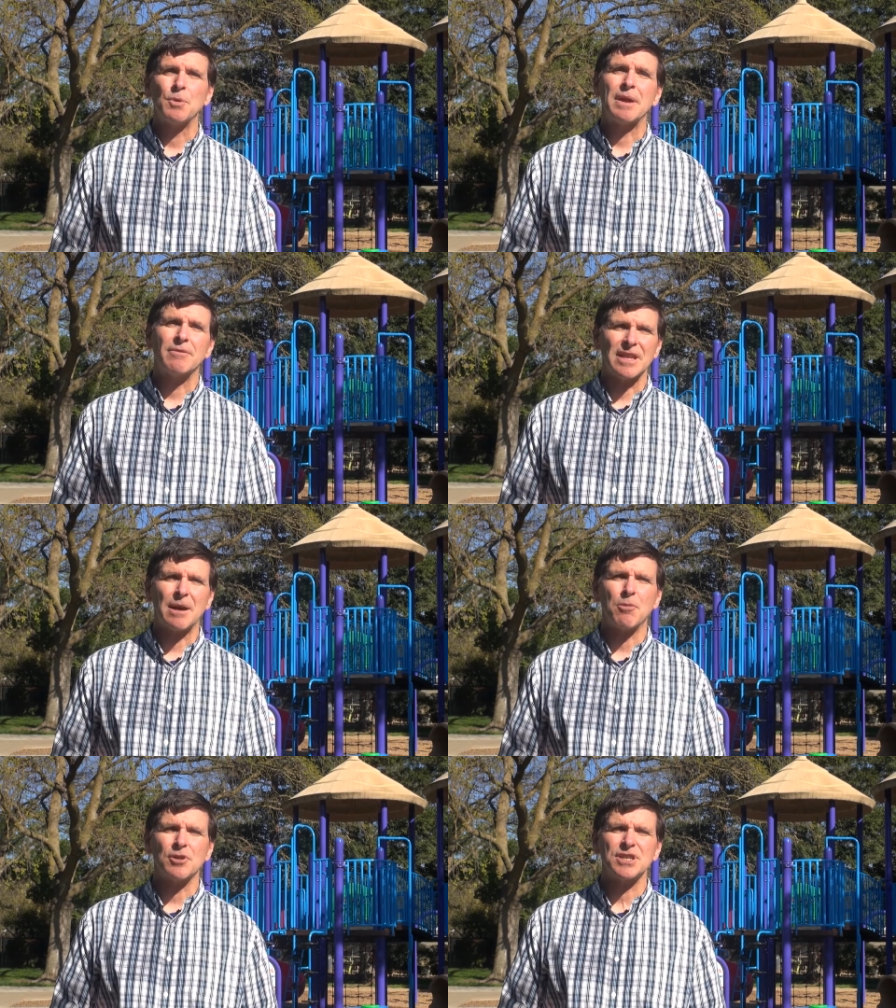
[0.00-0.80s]
we have a
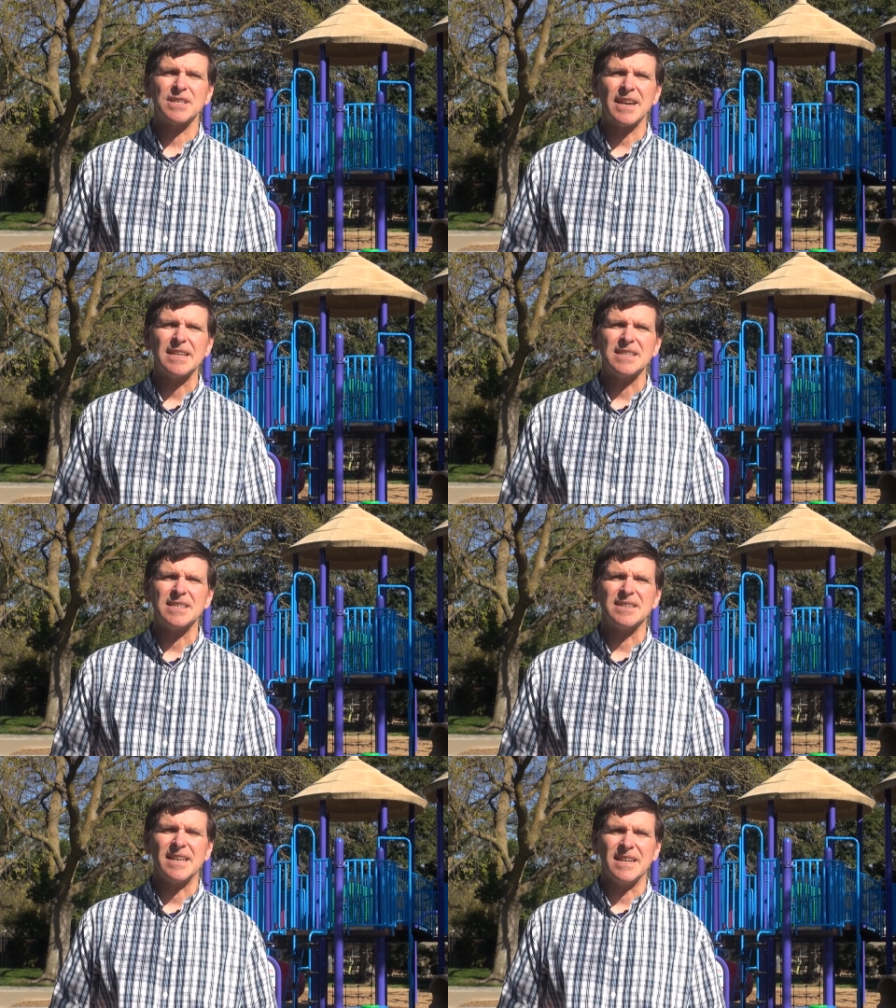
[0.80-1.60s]
lot more
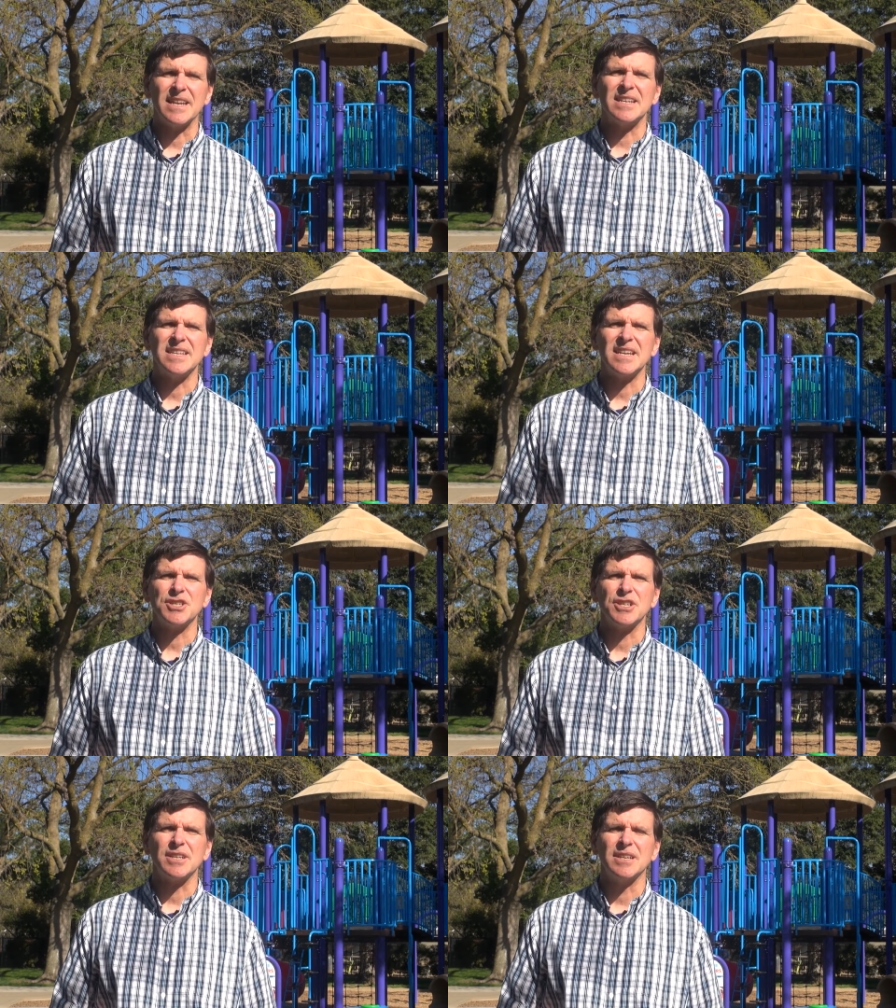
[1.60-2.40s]
sites that need
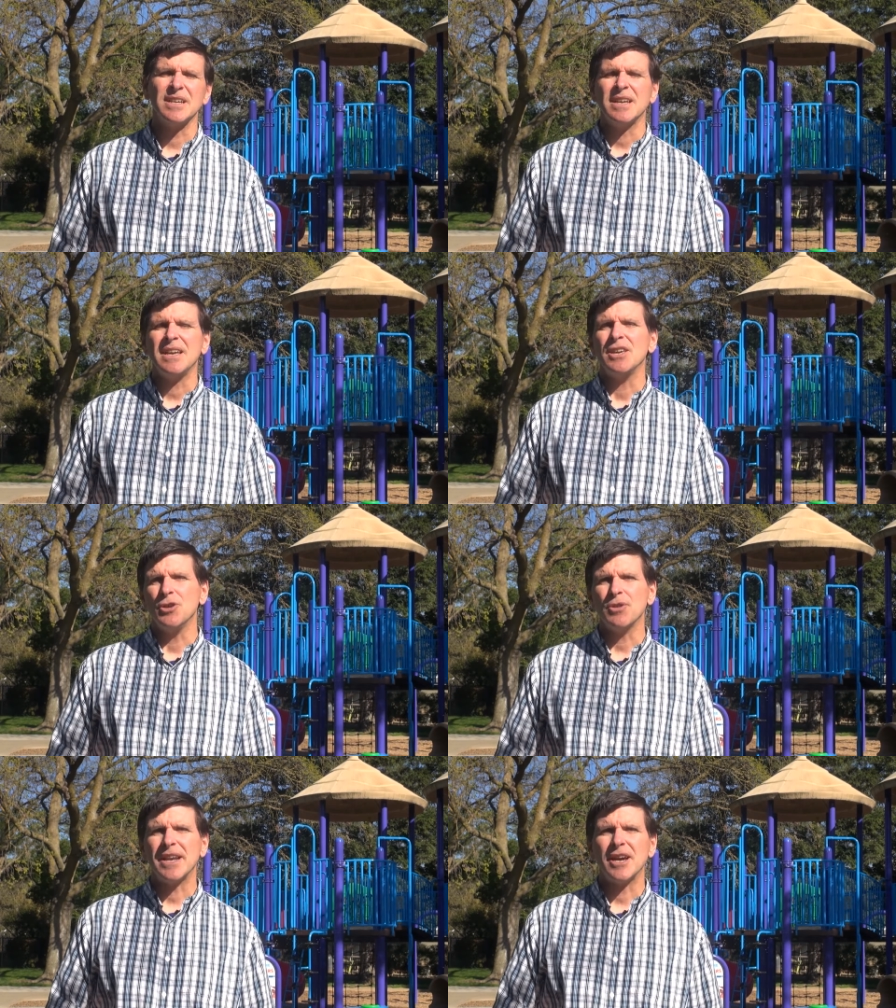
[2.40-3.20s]
attention.
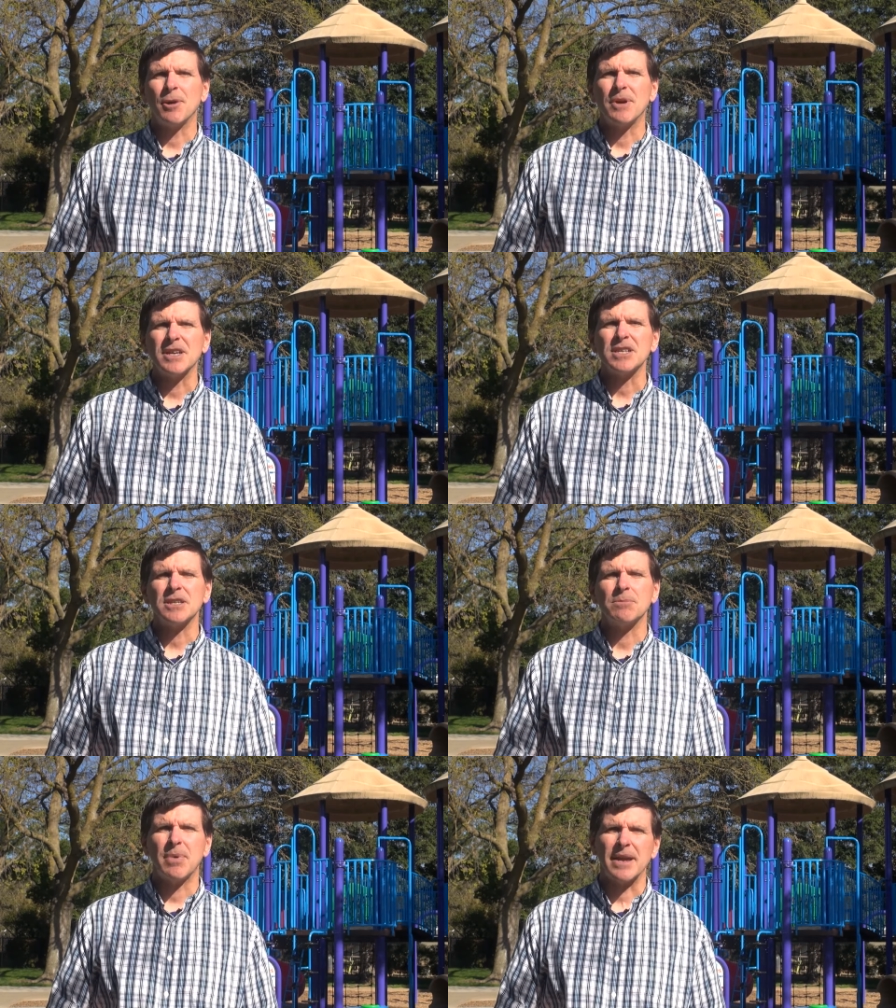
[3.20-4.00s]
You can help us
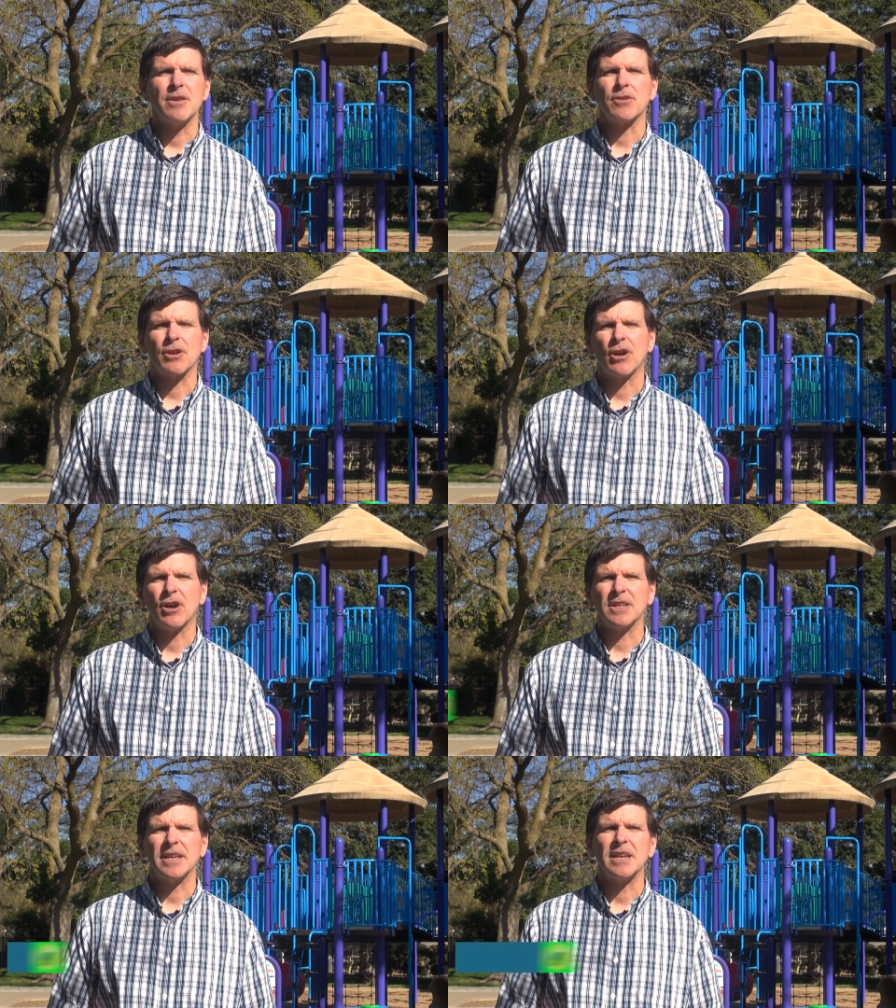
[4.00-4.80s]
by either
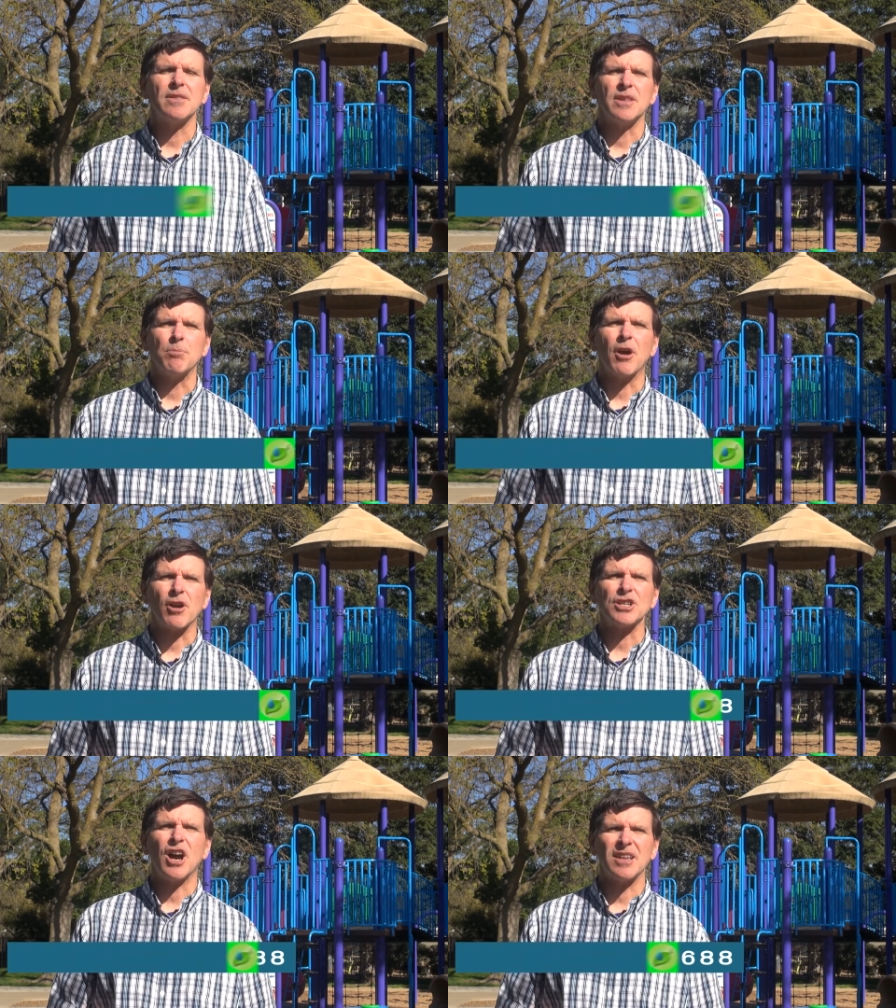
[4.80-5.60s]
calling the
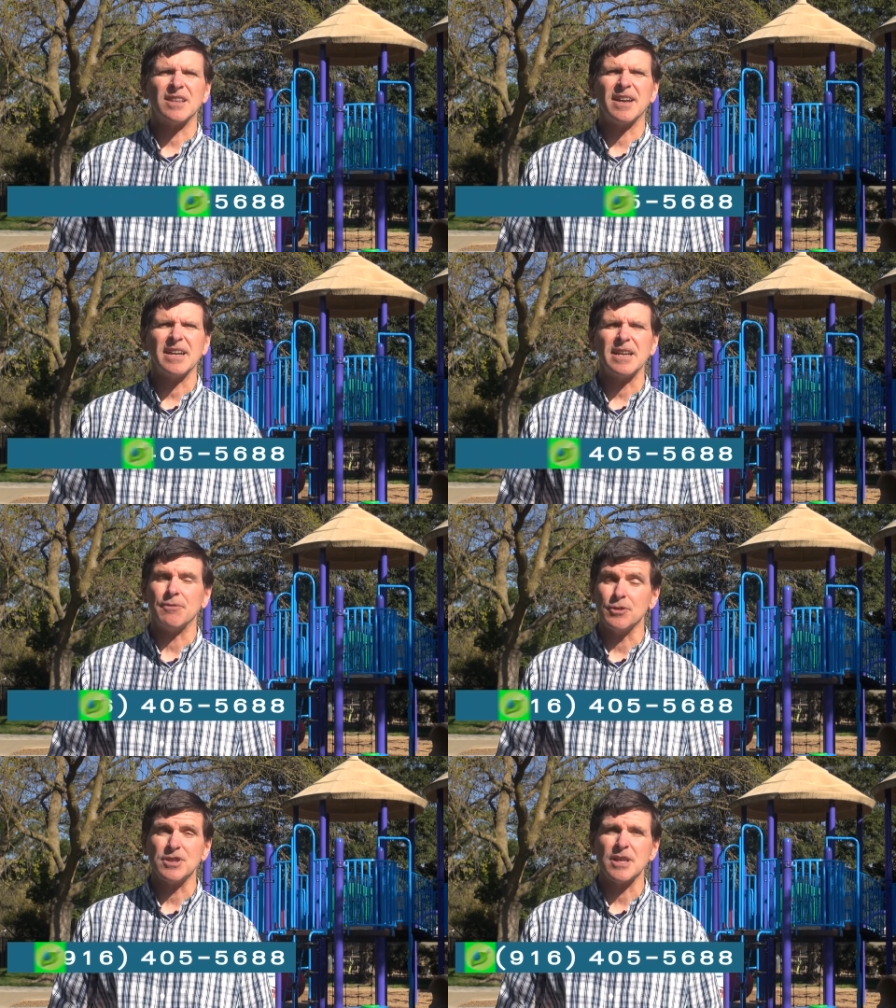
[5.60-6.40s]
Parks Hotline
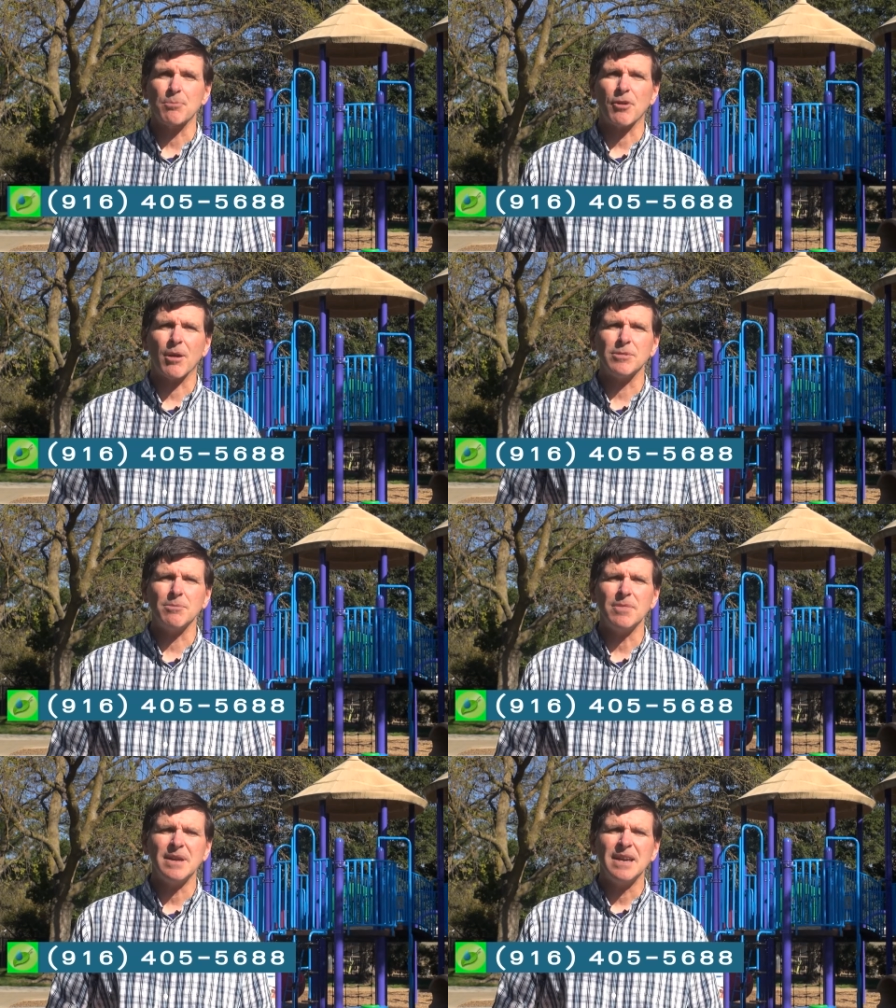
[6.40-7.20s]
if you see a problem,